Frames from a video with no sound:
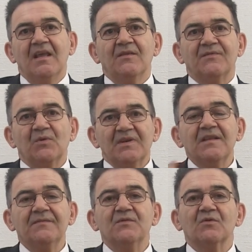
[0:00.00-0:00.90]
If you
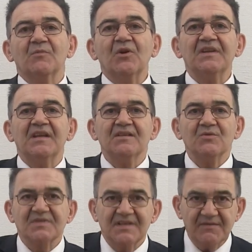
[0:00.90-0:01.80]
leave your money in
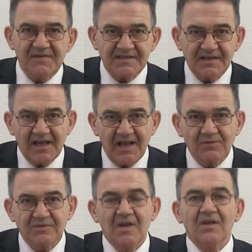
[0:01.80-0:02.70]
your savings
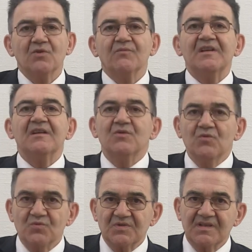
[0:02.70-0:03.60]
account, you will
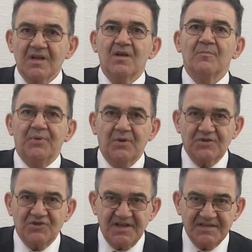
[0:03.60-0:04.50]
lose
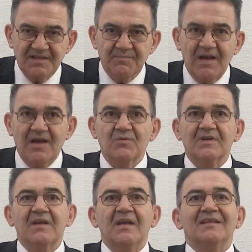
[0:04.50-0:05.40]
purchasing
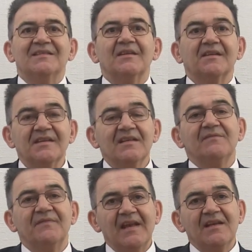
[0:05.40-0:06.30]
power, the
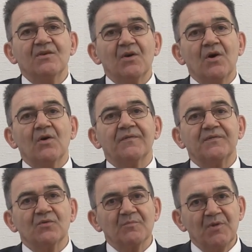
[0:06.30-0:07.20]
real value
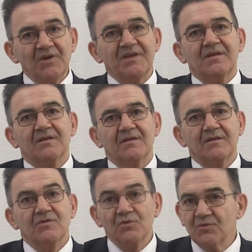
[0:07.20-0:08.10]
of your money.
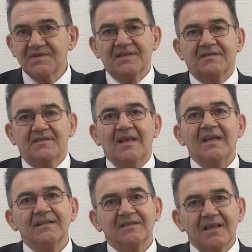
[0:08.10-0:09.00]
You lose it.
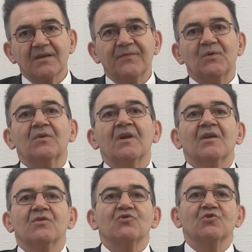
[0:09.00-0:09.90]
Therefore,
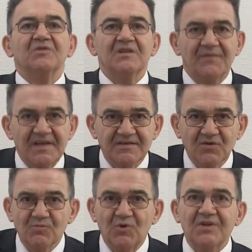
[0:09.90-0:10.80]
you should
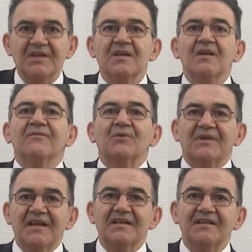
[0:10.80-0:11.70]
invest your money
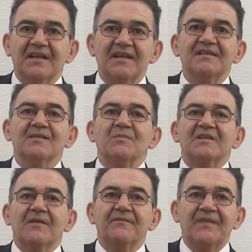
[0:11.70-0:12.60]
for rainy days
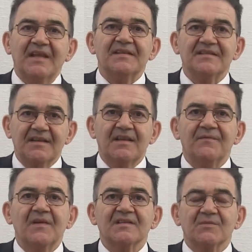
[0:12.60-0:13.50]
with a very
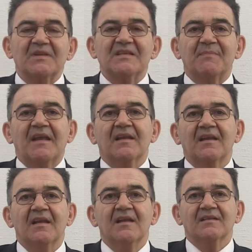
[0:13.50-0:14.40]
safe Swiss
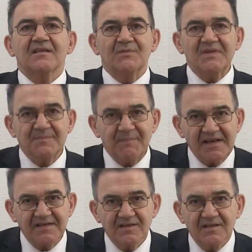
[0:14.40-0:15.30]
bank. The Swiss
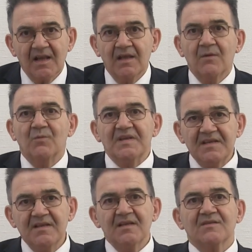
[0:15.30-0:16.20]
banks
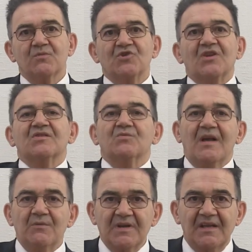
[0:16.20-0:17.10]
we suggest to
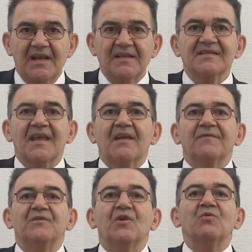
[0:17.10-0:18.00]
our clients
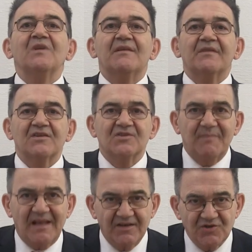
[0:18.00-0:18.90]
have no
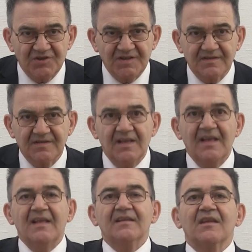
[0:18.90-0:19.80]
leveraged balance sheet.
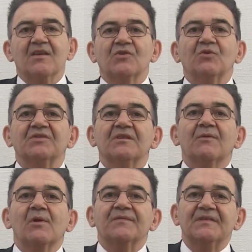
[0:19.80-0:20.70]
They are not
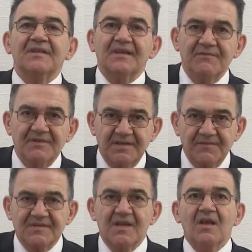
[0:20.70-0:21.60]
involved in
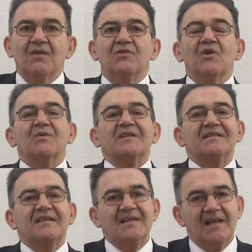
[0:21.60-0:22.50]
derivatives. No
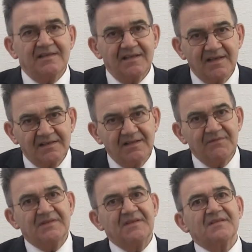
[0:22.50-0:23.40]
risky lending
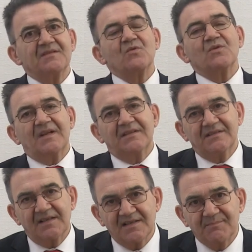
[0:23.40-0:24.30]
activities, no
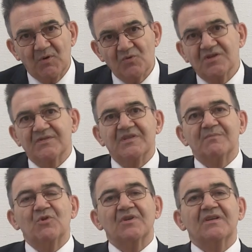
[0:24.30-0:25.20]
credit exposures
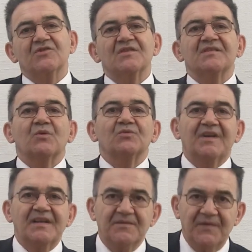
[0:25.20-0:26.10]
with mortgages, no
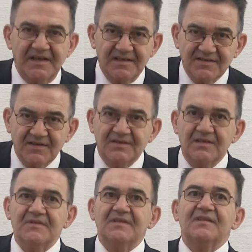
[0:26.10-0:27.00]
trade finance
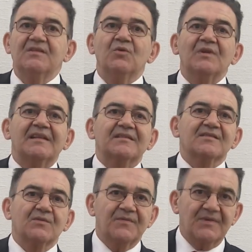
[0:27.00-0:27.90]
activity, no
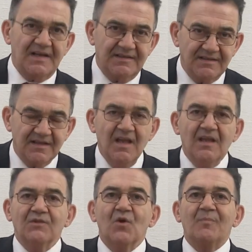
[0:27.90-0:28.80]
letters of credit,
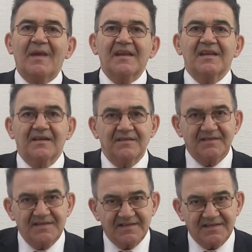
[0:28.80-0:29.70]
no bank
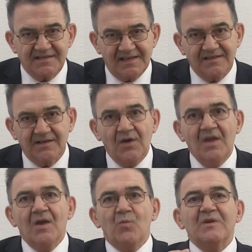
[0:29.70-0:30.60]
guarantees, etc.
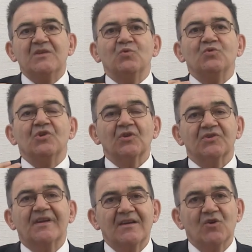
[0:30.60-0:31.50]
We do
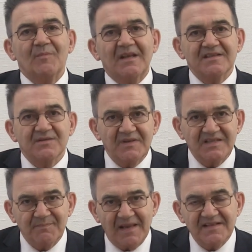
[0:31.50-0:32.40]
not recommend
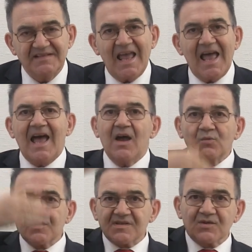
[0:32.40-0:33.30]
Swiss banks
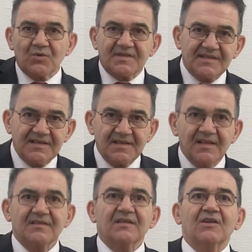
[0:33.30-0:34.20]

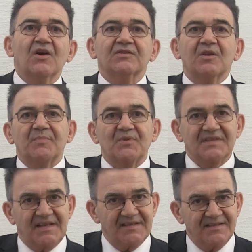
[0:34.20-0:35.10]
outsourcing the data
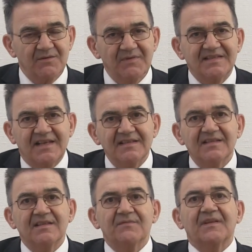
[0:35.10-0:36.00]
processing with
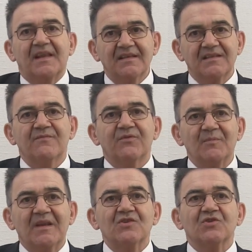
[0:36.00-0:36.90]
sensitive client
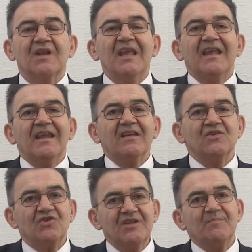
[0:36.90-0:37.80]
information
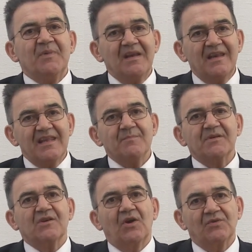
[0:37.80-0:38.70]
in cheap
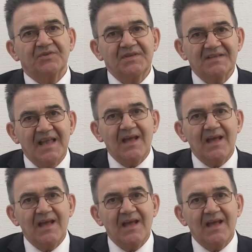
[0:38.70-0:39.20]
labor countries